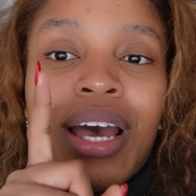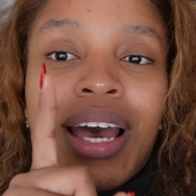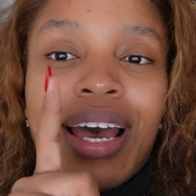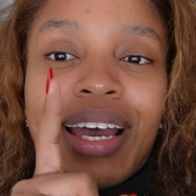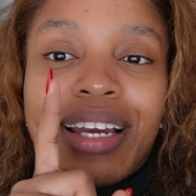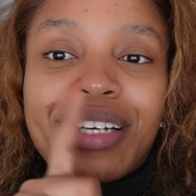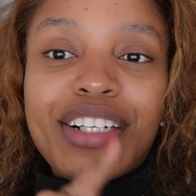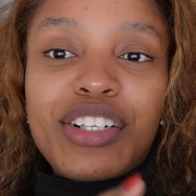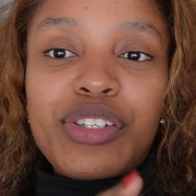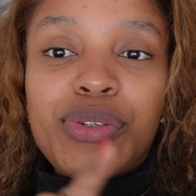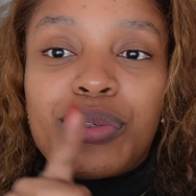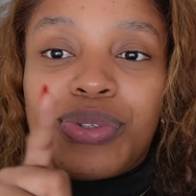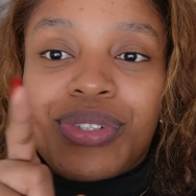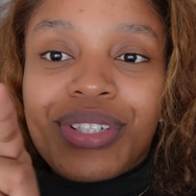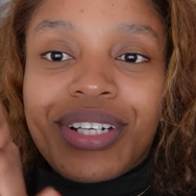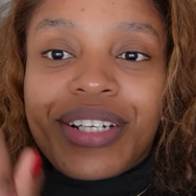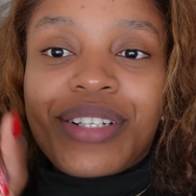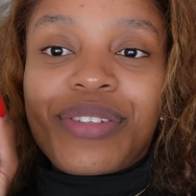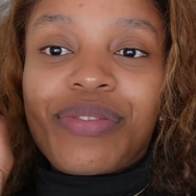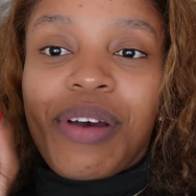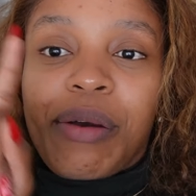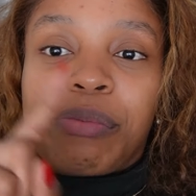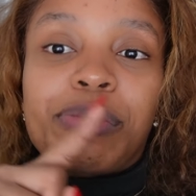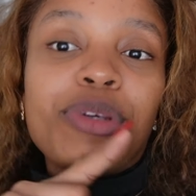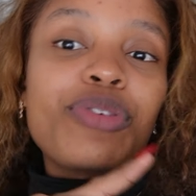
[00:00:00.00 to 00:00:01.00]
I need to
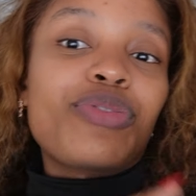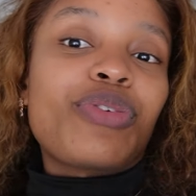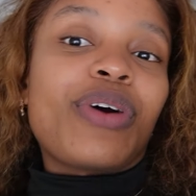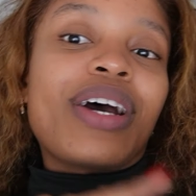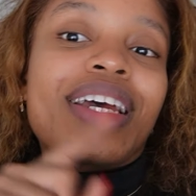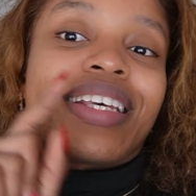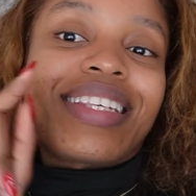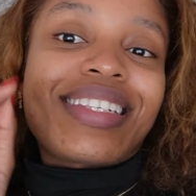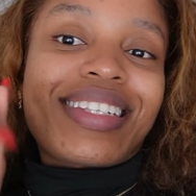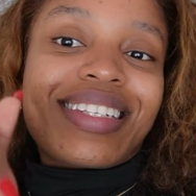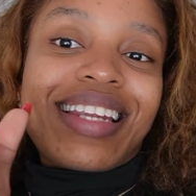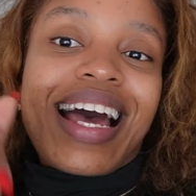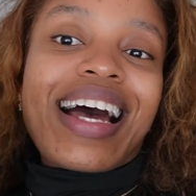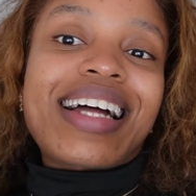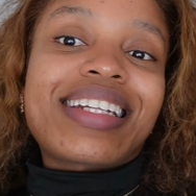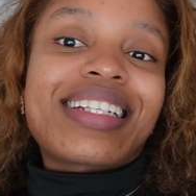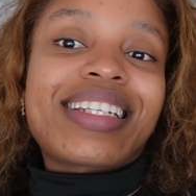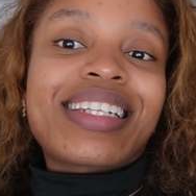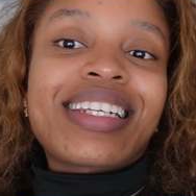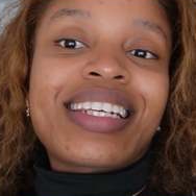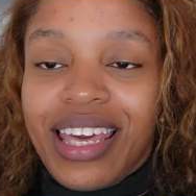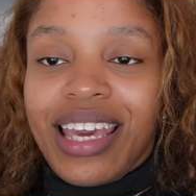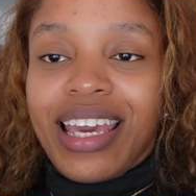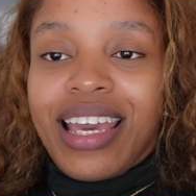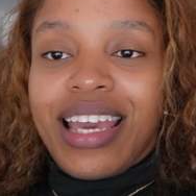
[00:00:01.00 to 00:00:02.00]
transfer before I
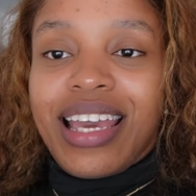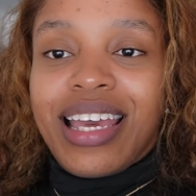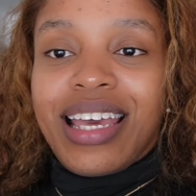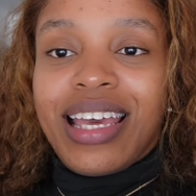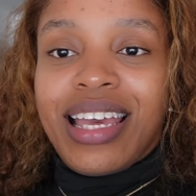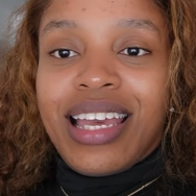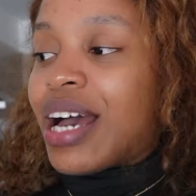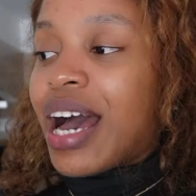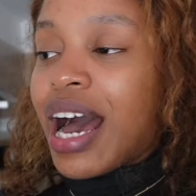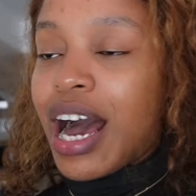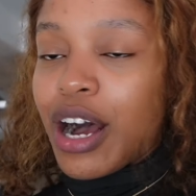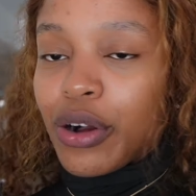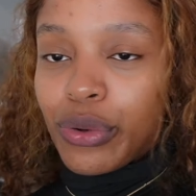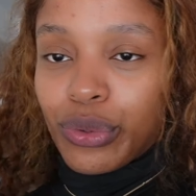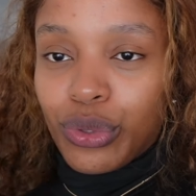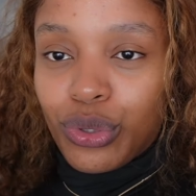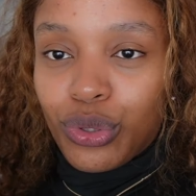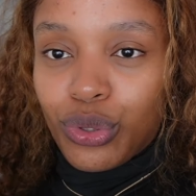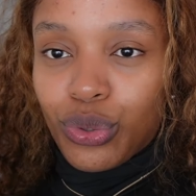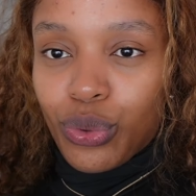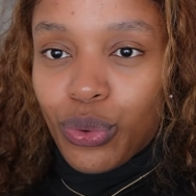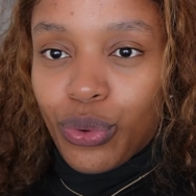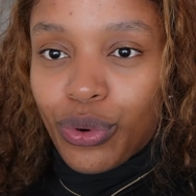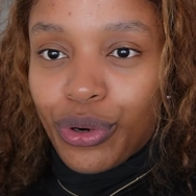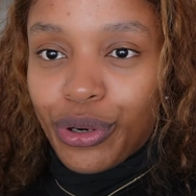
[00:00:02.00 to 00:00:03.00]
start the house
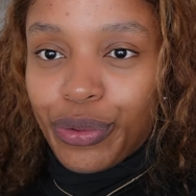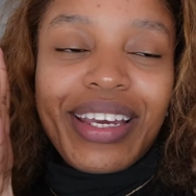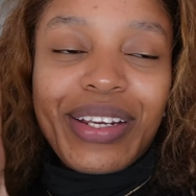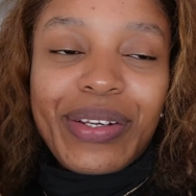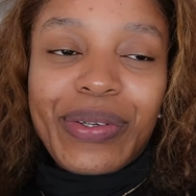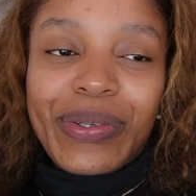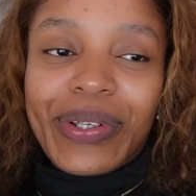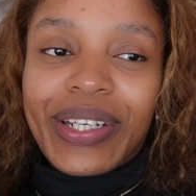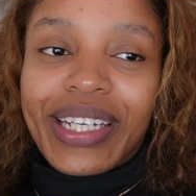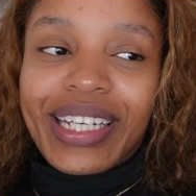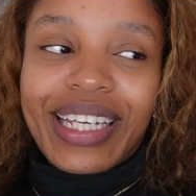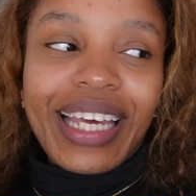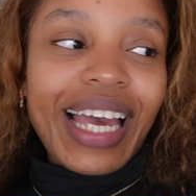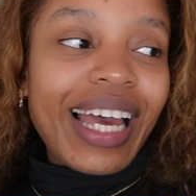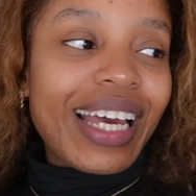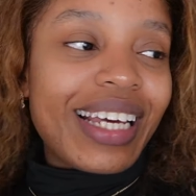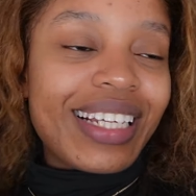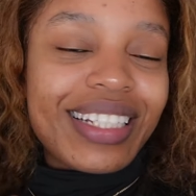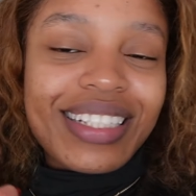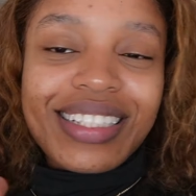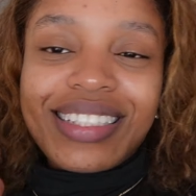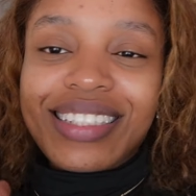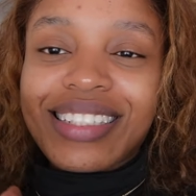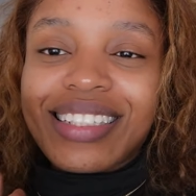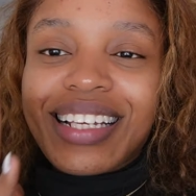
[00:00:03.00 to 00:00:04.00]
tour. Anyway
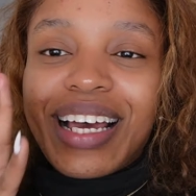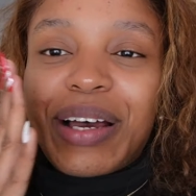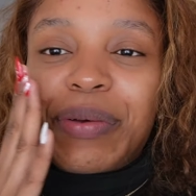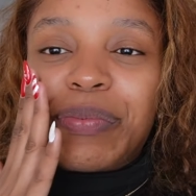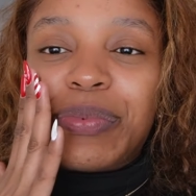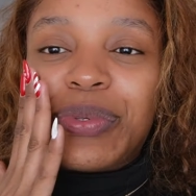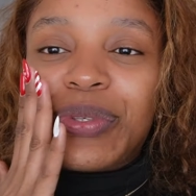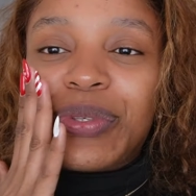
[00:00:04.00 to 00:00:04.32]
guys, I'm